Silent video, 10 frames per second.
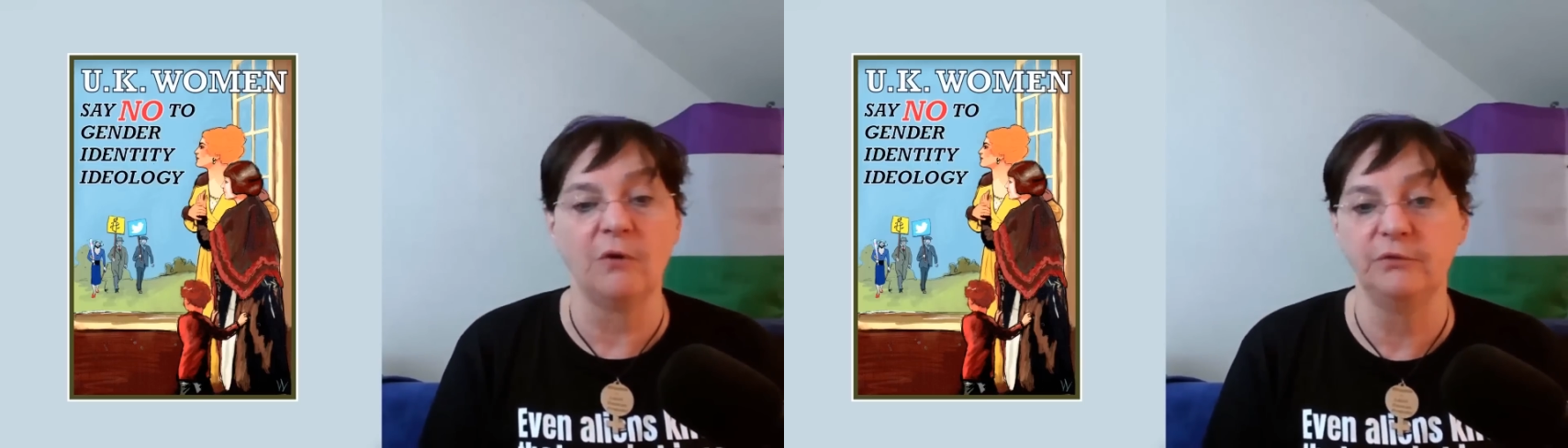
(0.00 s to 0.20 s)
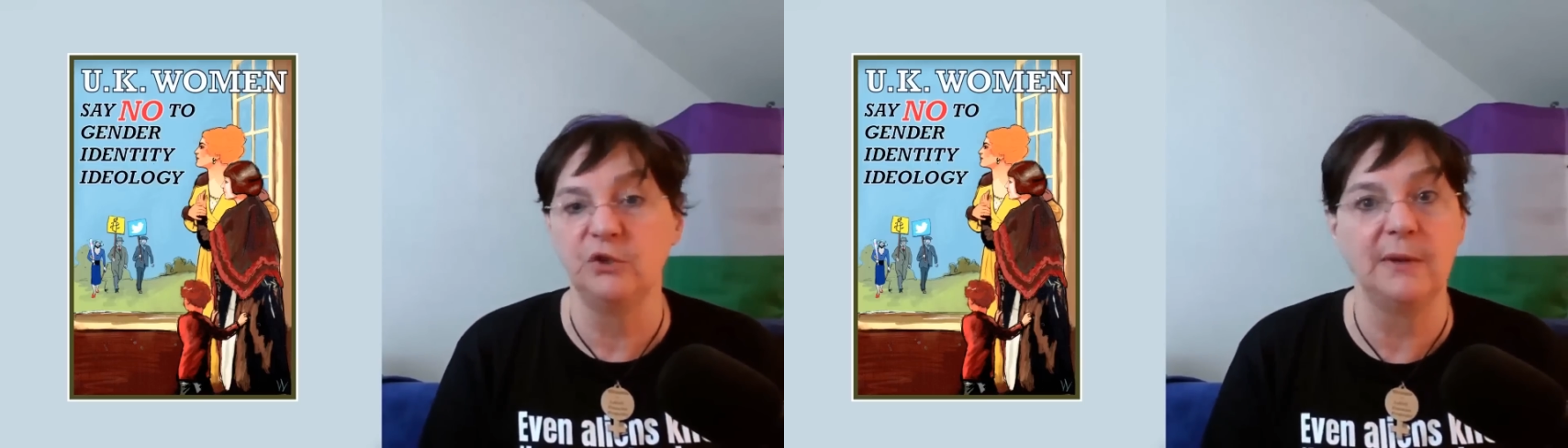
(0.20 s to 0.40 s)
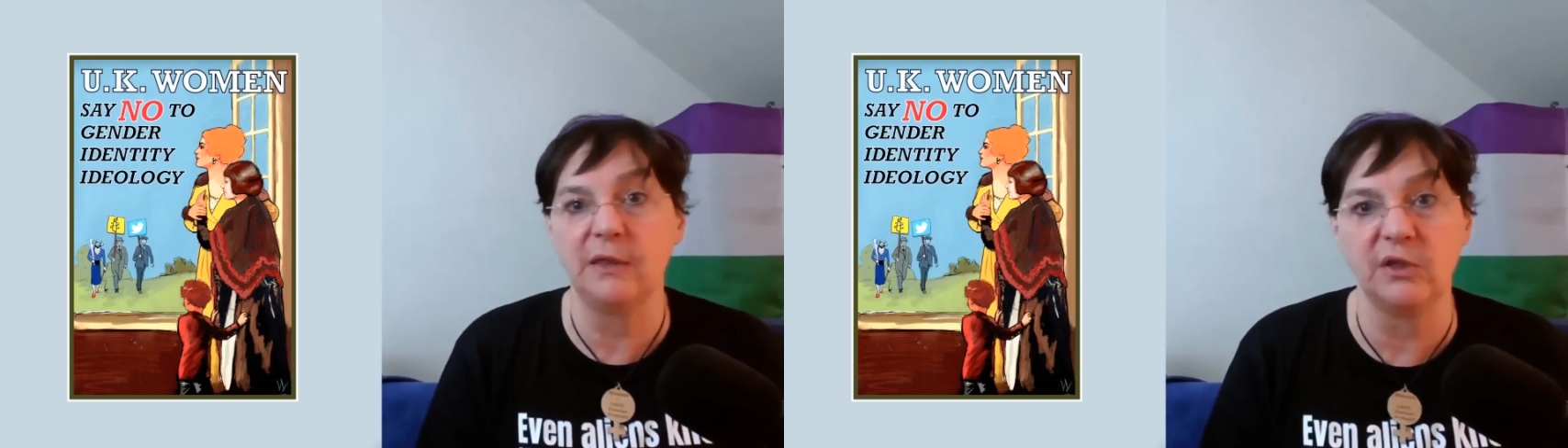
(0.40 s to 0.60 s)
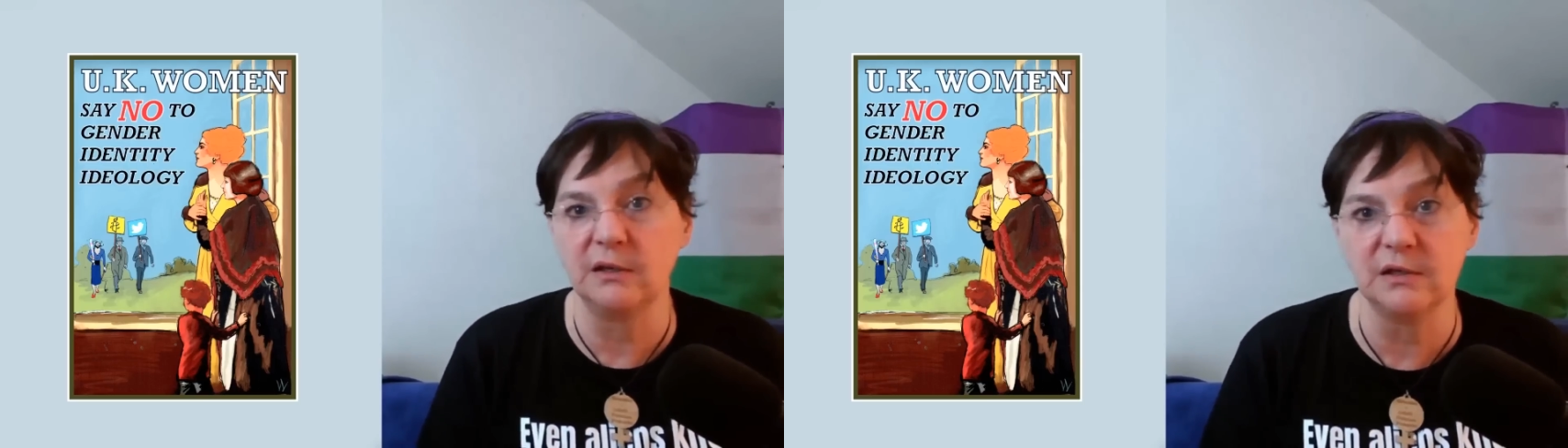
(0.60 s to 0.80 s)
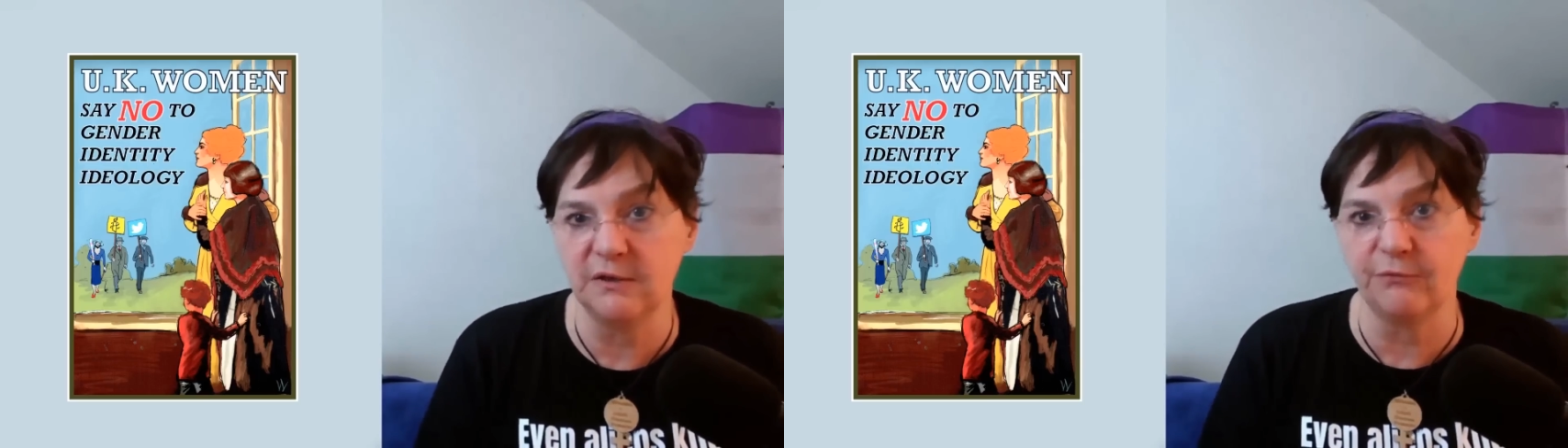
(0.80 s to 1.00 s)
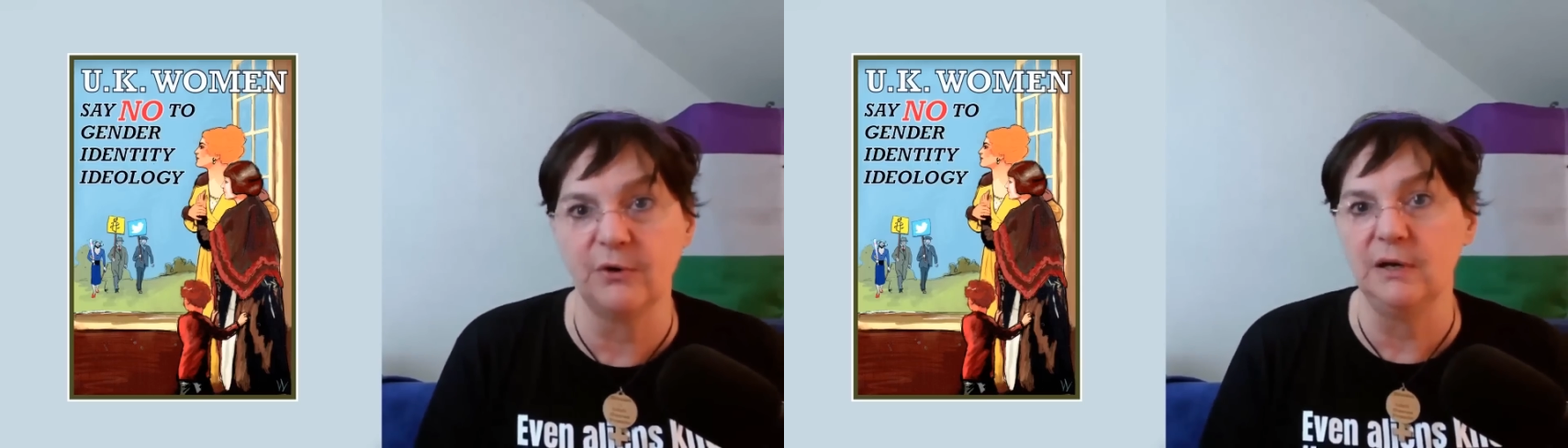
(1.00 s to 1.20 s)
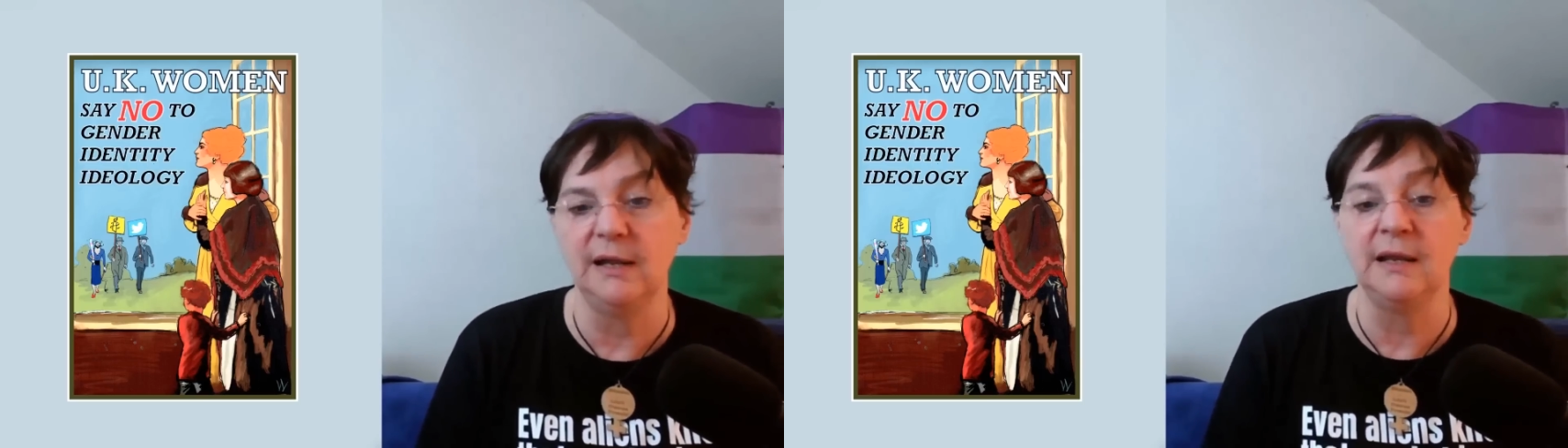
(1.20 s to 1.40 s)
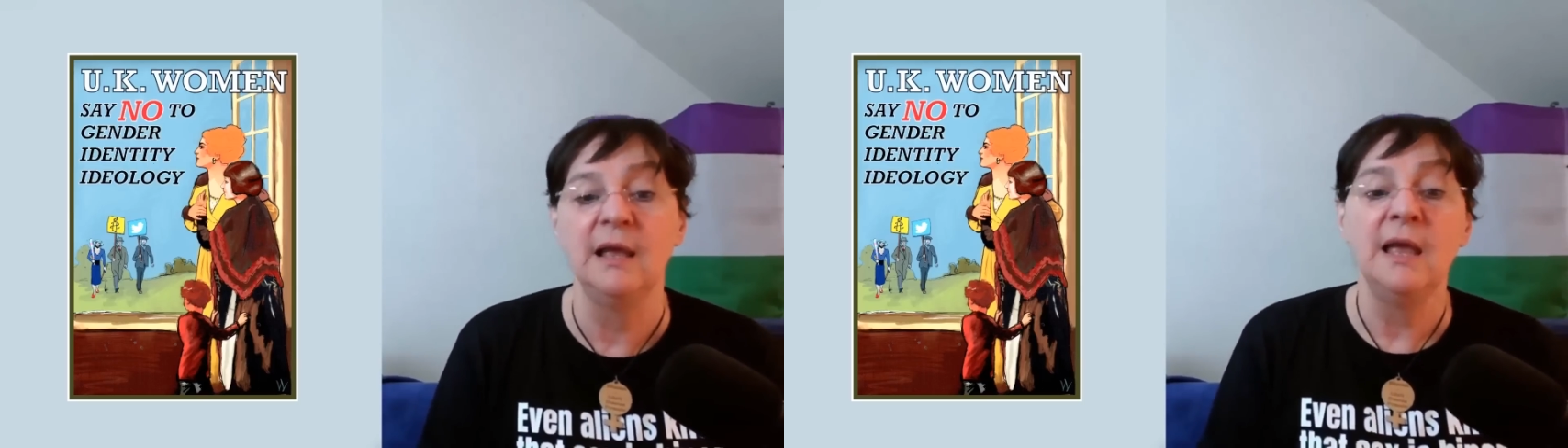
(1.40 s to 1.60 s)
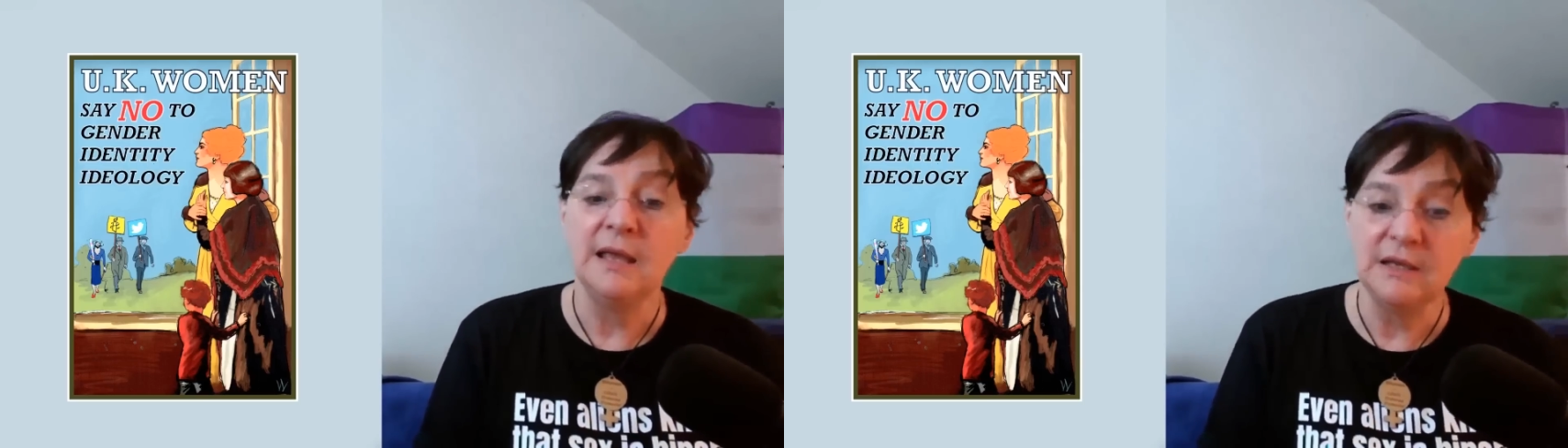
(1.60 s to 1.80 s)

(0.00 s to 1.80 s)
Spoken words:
of doing things differently